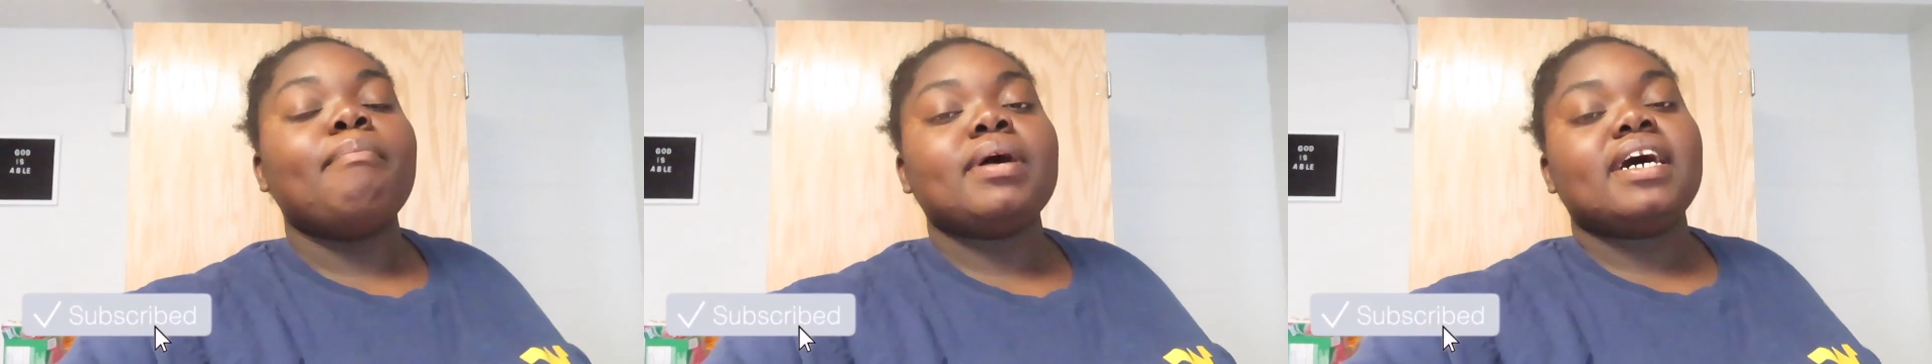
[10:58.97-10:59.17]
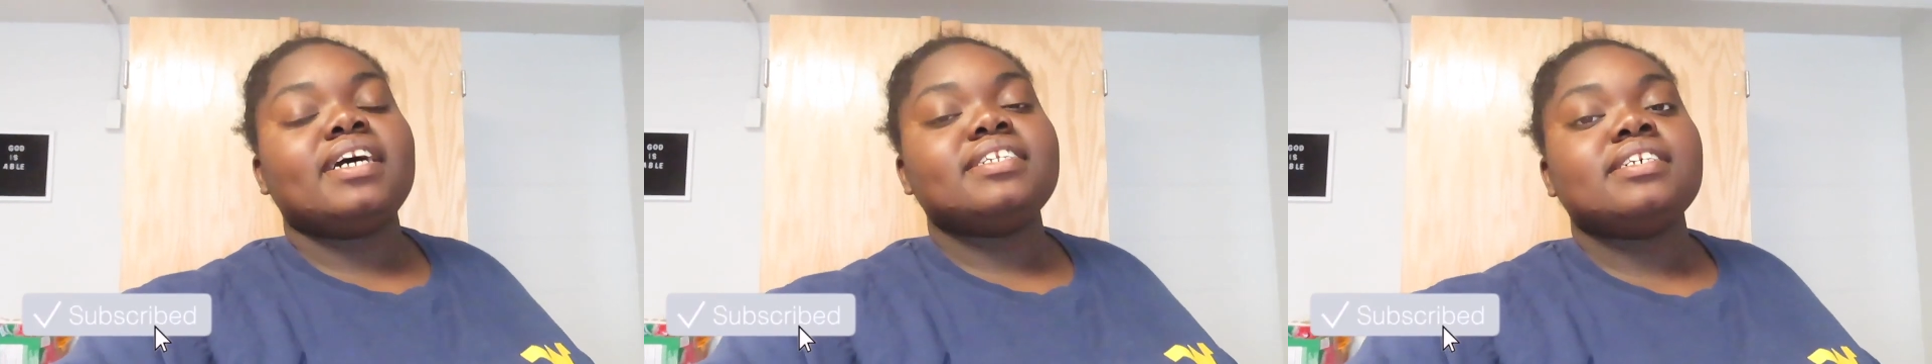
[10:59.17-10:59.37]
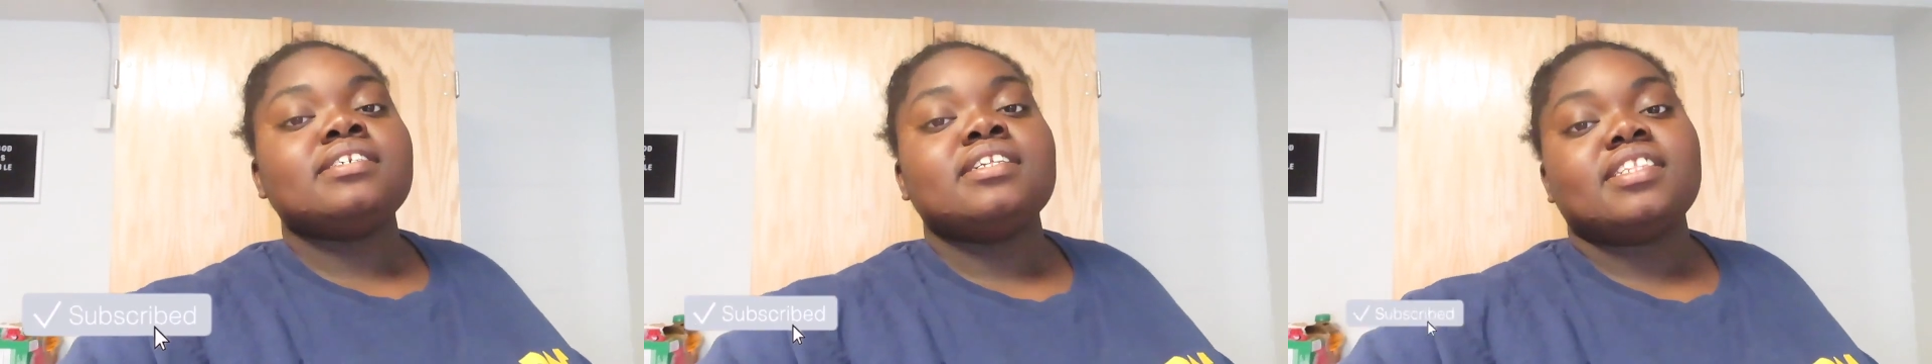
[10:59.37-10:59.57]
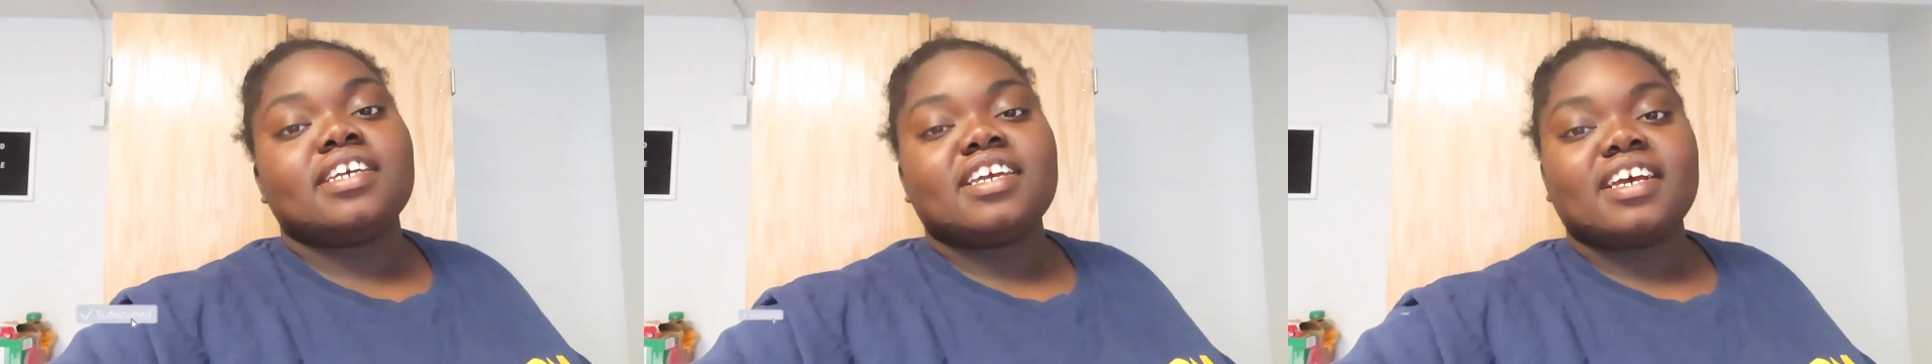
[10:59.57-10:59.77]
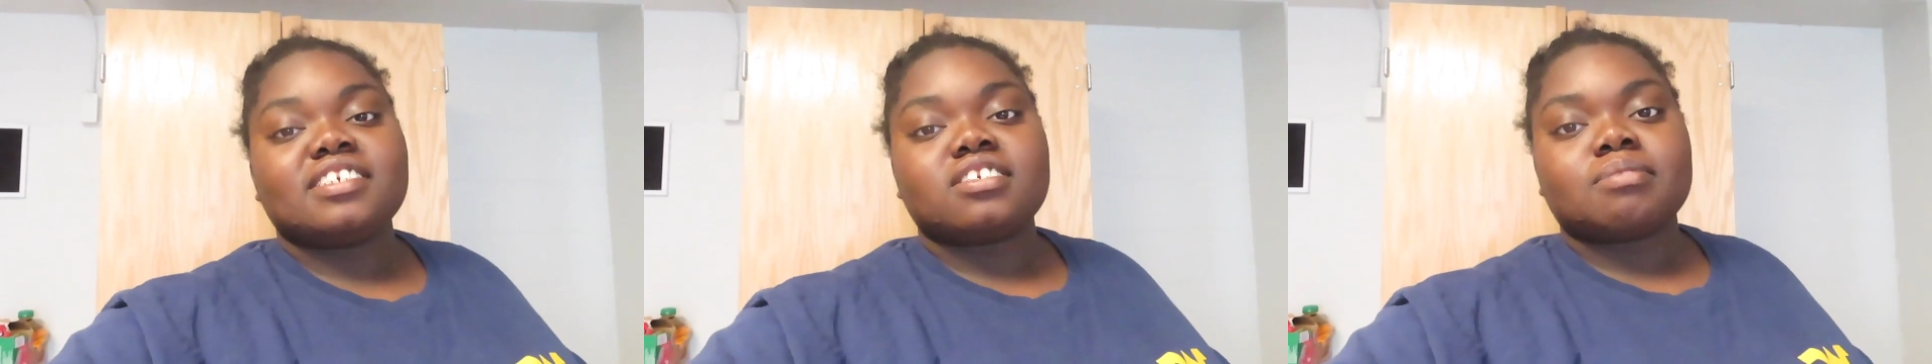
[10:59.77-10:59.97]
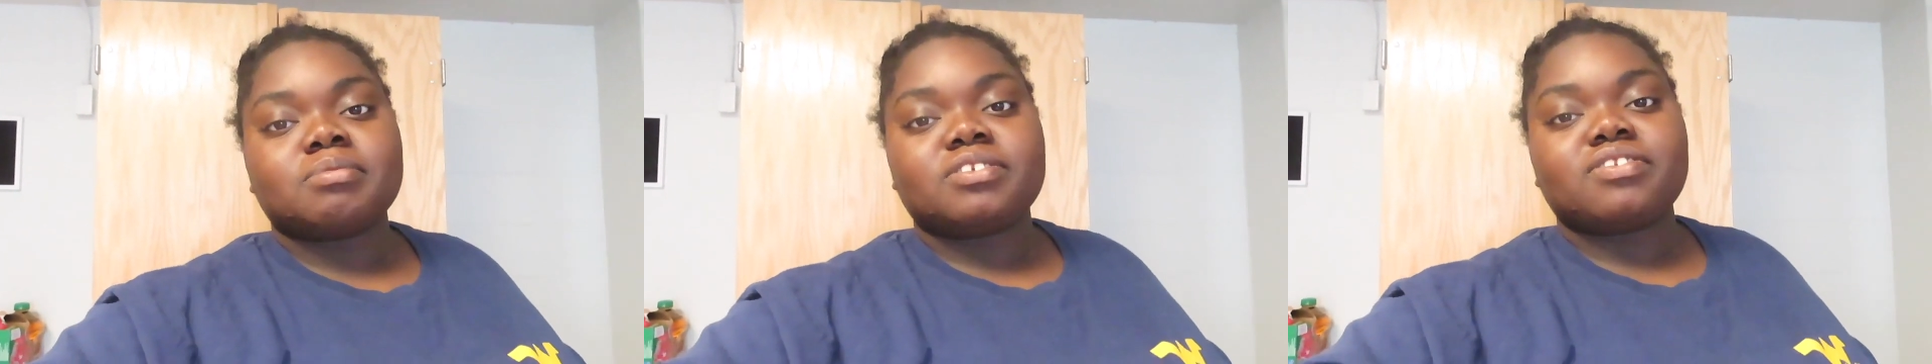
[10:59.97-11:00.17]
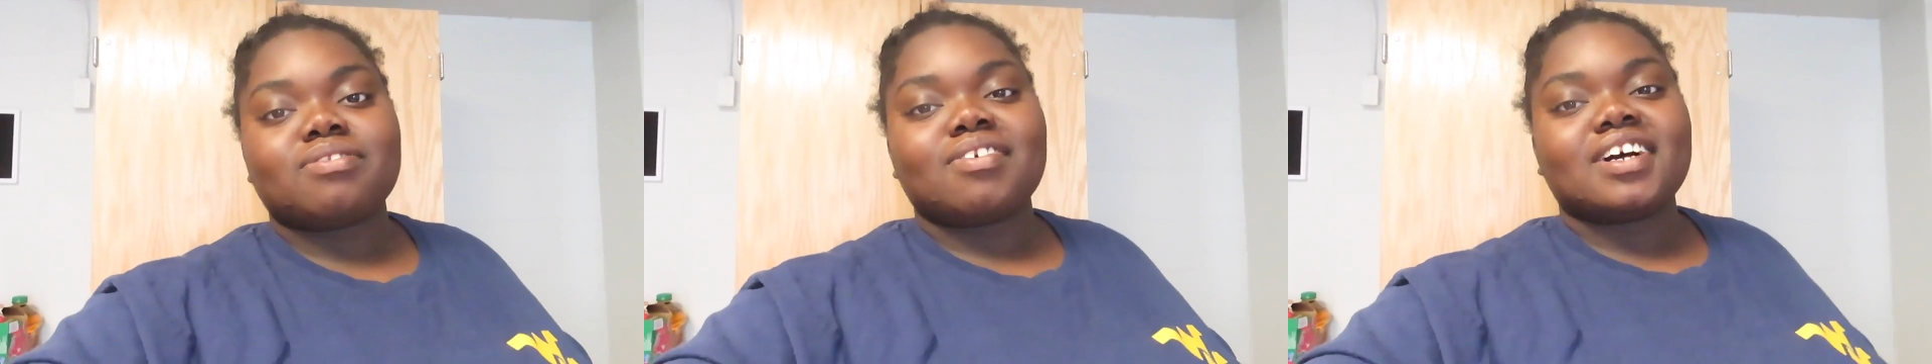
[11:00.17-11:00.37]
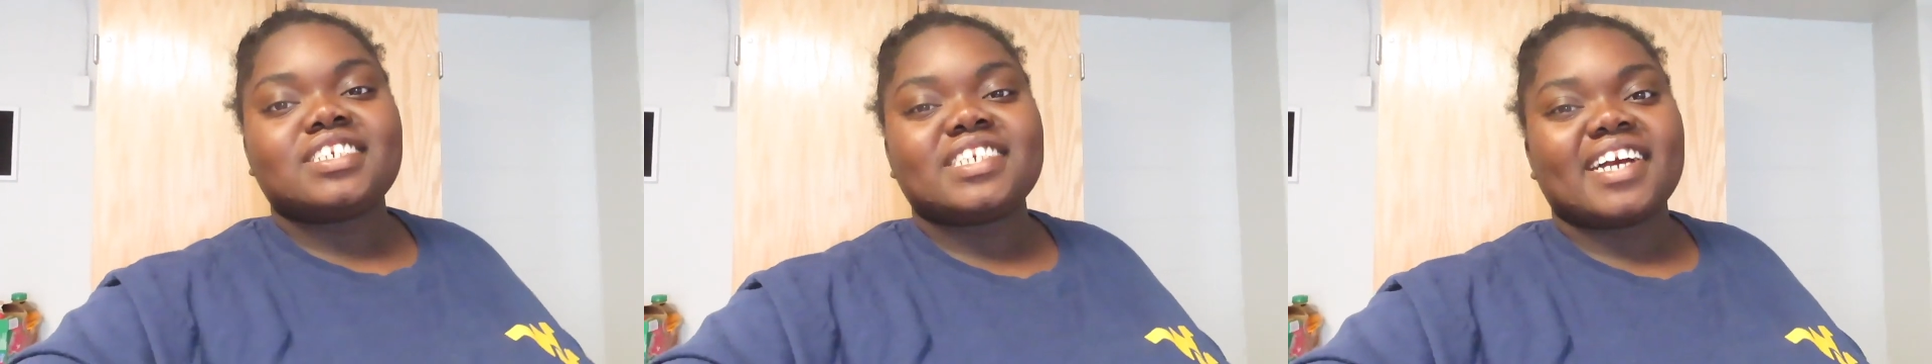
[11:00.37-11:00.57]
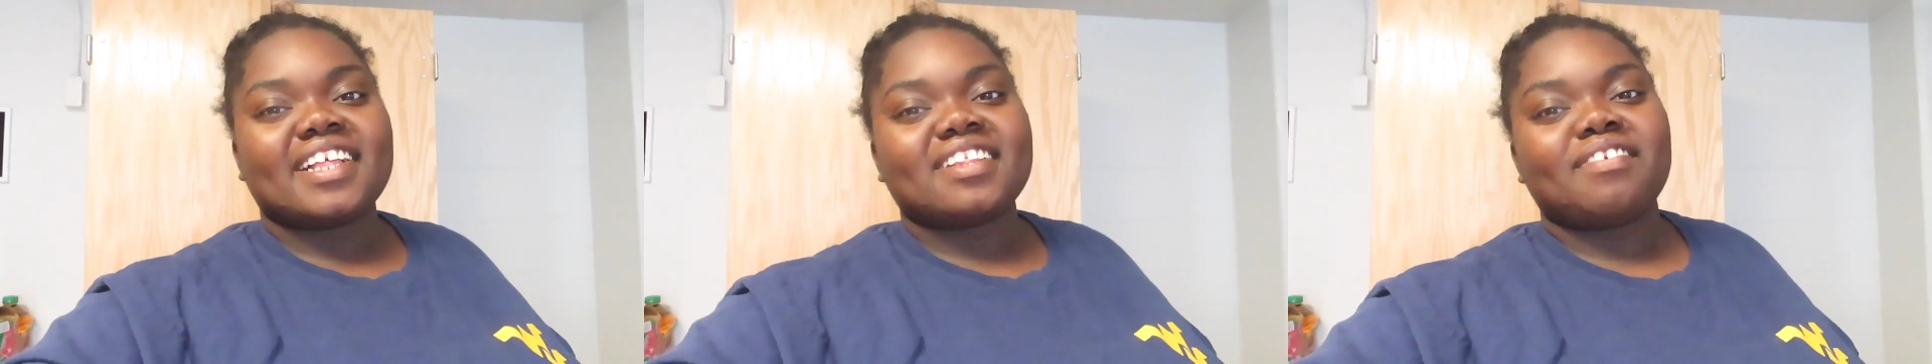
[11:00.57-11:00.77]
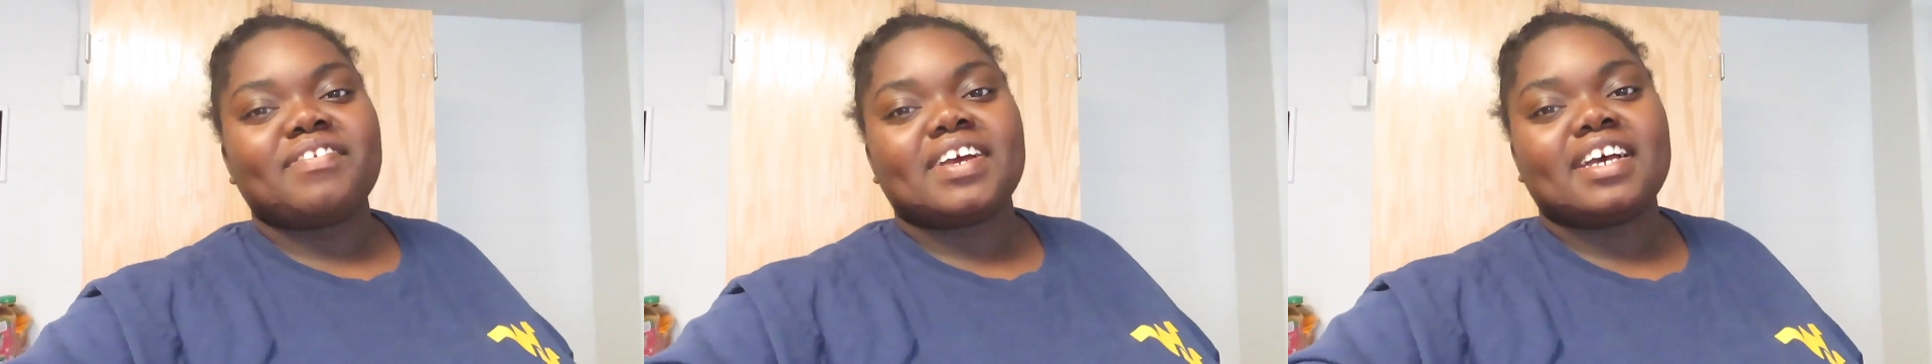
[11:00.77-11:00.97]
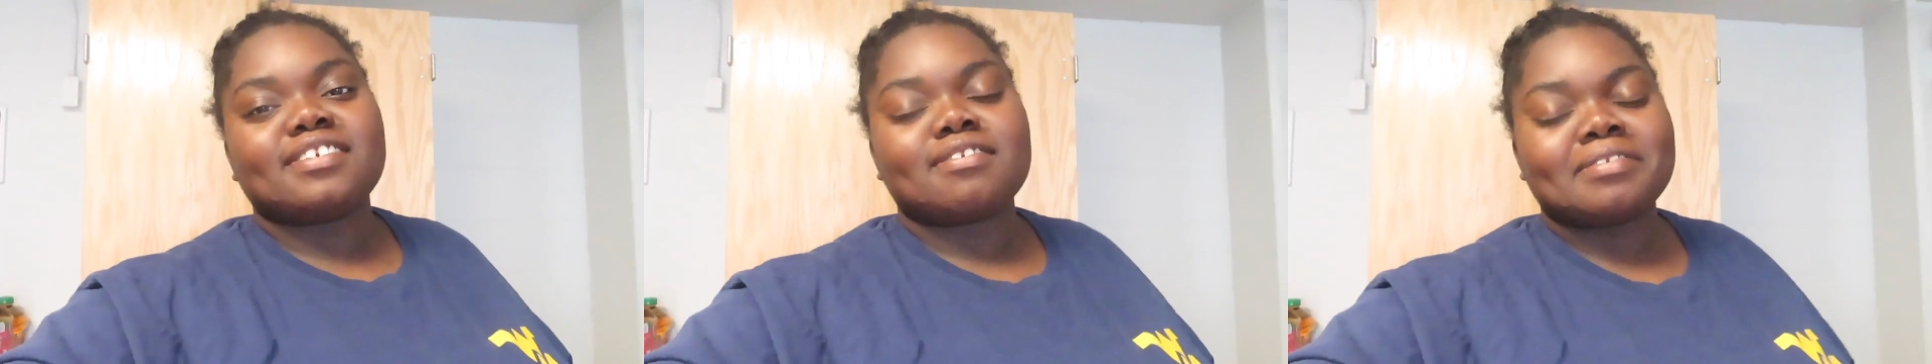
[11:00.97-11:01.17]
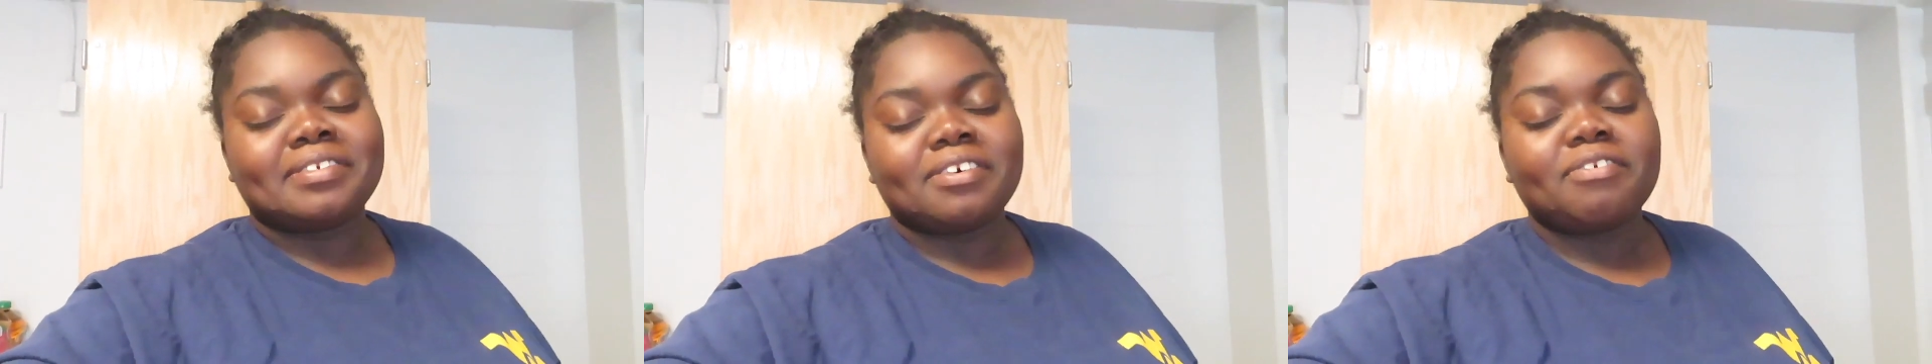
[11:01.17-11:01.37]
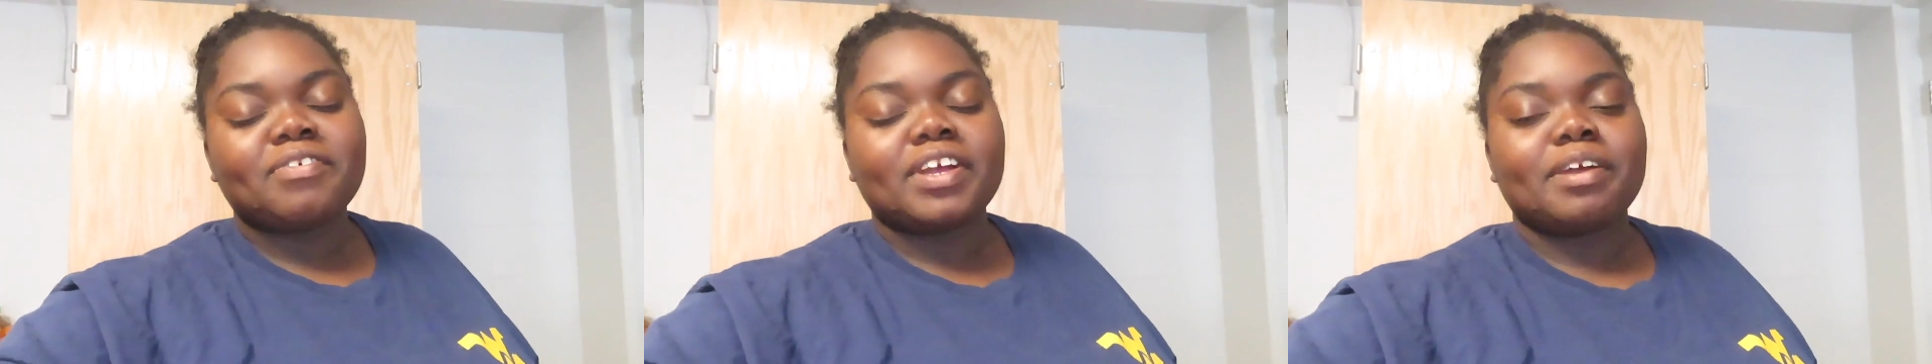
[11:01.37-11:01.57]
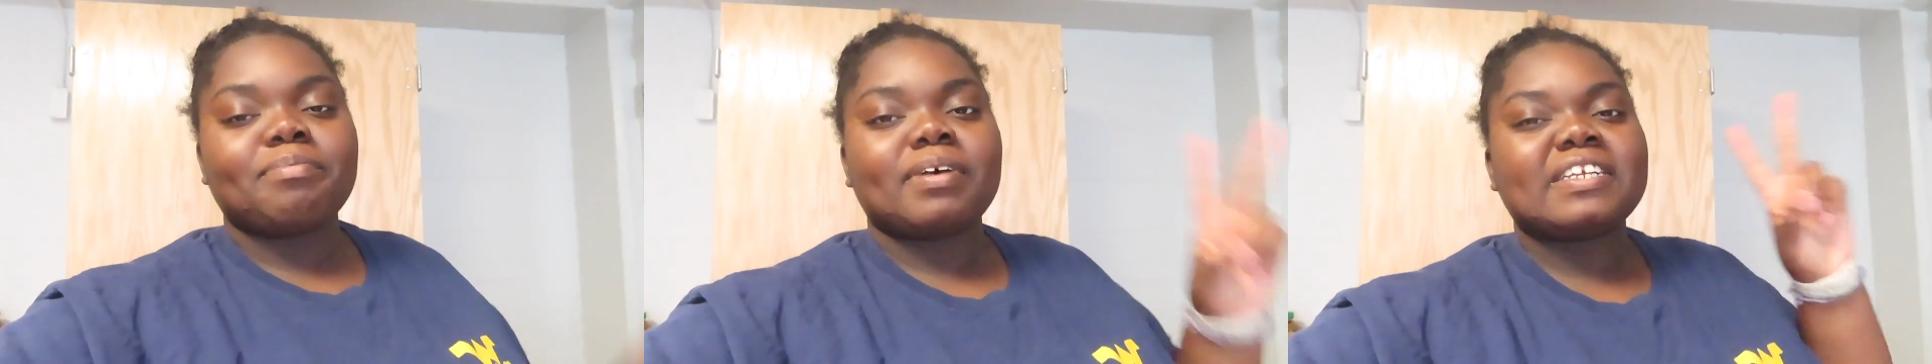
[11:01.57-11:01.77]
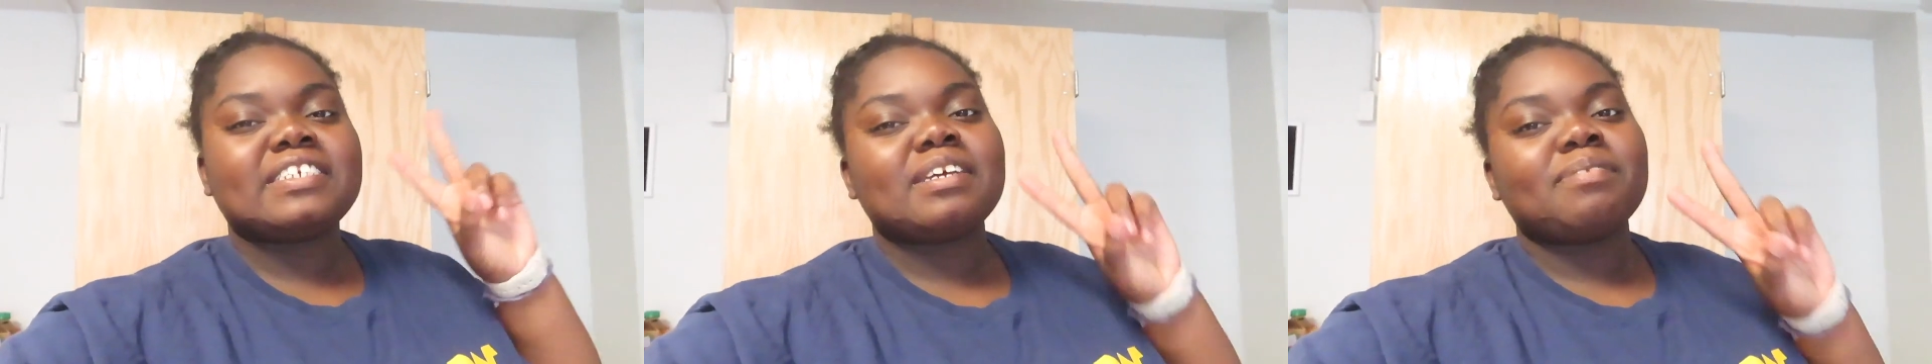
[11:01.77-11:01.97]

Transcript: But thank you guys so much for watching. I love you guys all so very much.